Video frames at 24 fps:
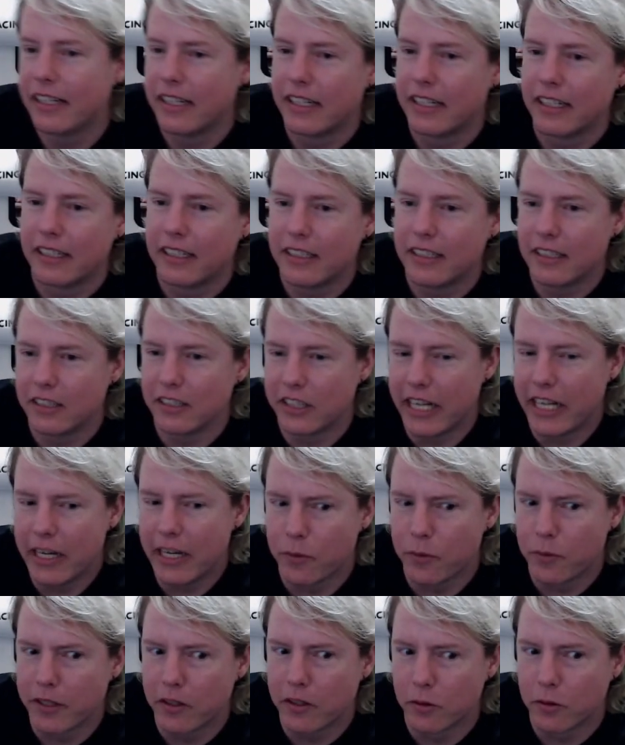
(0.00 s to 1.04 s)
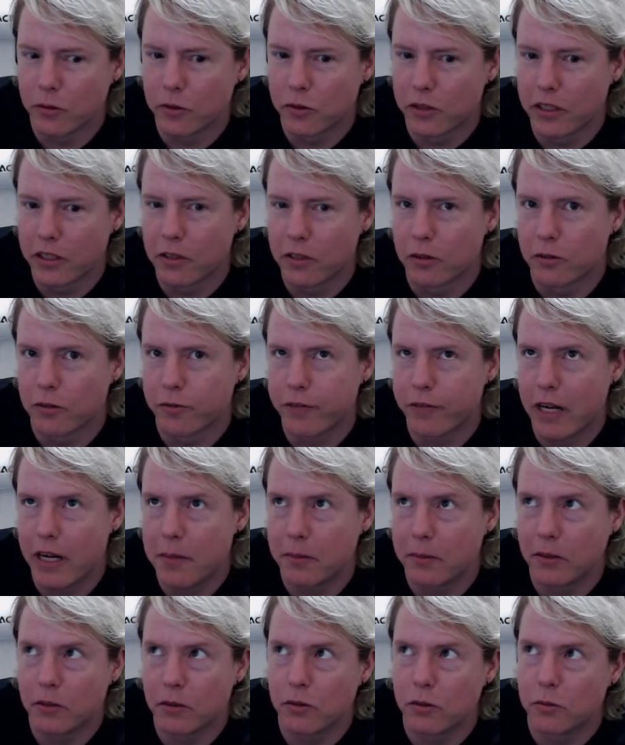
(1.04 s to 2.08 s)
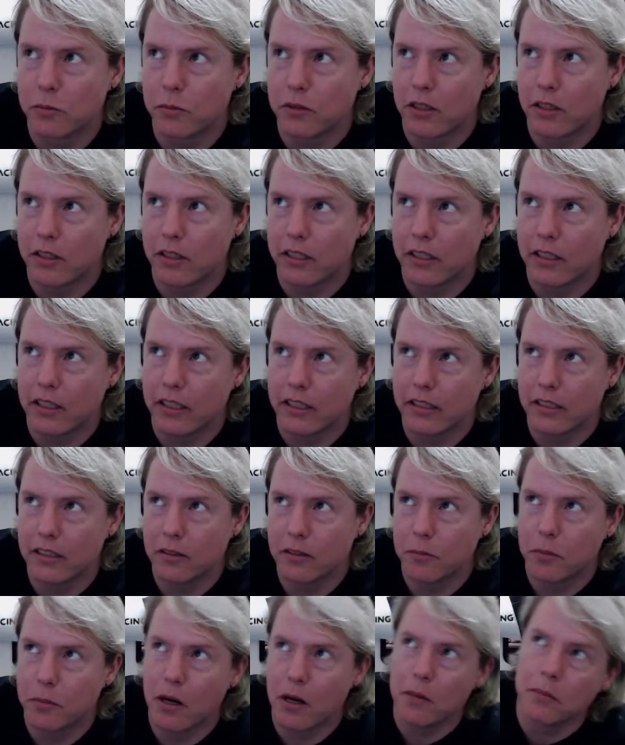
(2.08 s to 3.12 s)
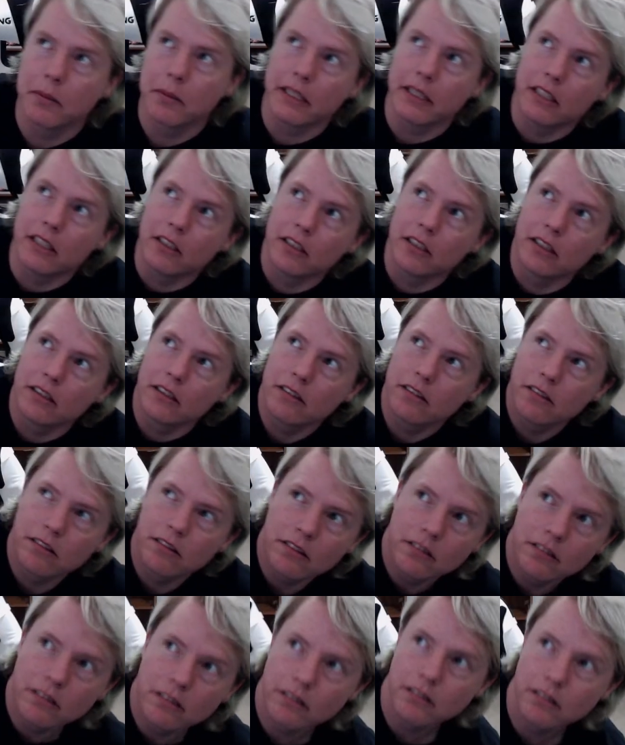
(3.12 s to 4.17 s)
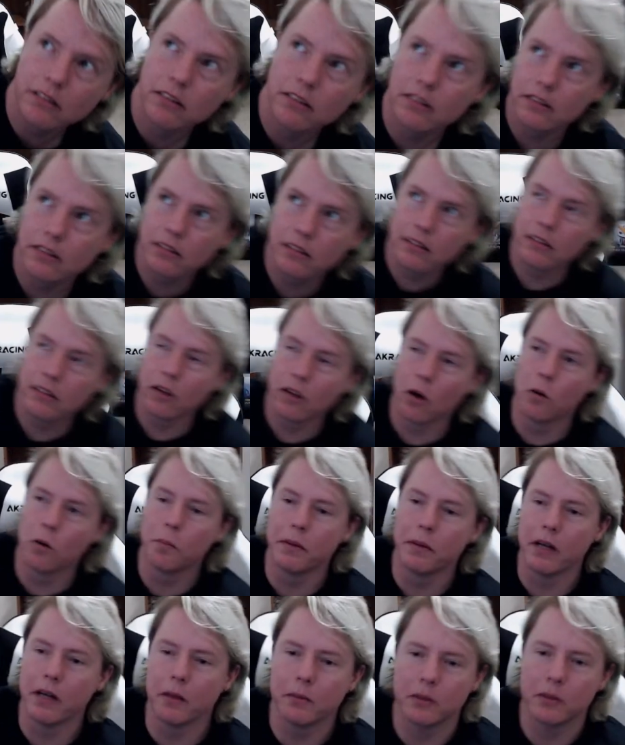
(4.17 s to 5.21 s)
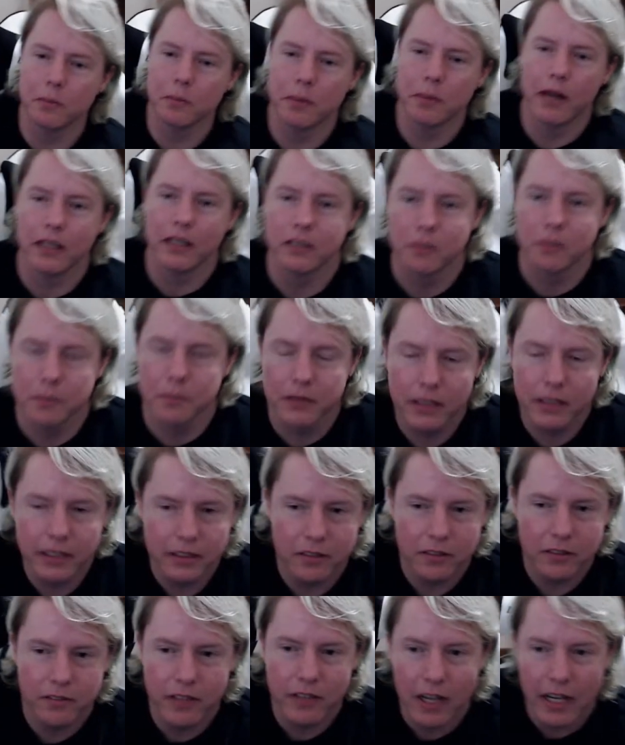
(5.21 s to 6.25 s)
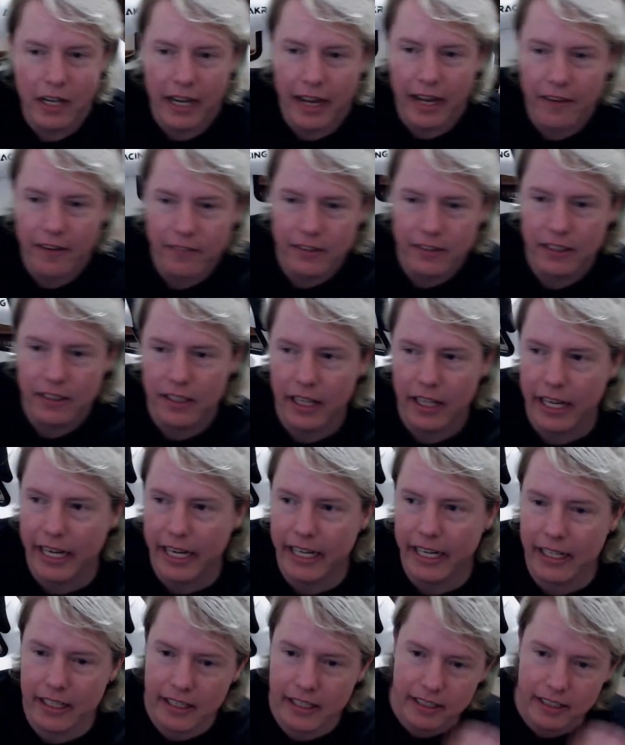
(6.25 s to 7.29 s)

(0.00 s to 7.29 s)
Because, yeah, with those little fabric loops on there, I probably could open up some possibilities of not having to, like,